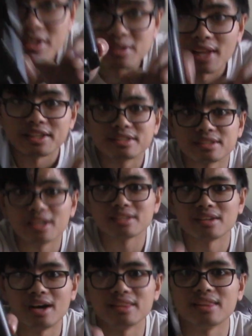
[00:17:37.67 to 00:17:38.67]
So that syncs
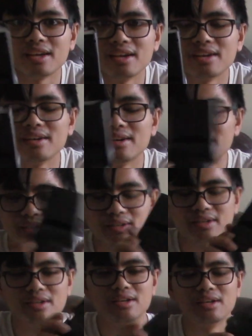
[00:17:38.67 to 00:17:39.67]
on there.
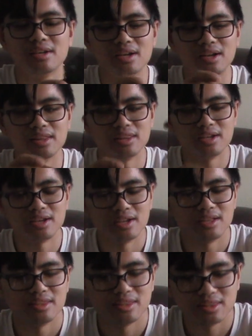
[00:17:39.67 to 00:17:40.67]
And
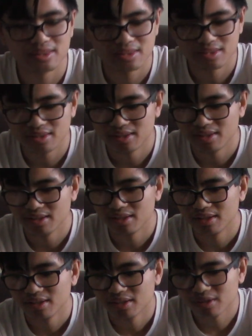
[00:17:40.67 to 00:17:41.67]
then
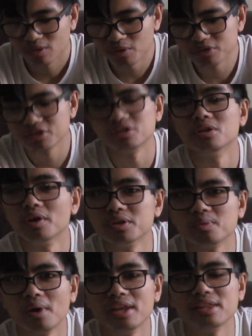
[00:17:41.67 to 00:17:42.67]
cold shoe is
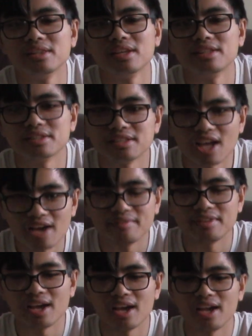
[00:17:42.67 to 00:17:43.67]
when it doesn't have
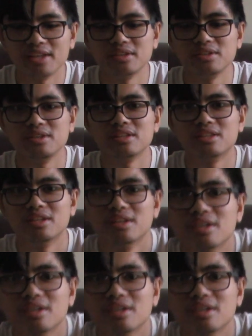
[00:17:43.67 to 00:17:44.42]
that and you need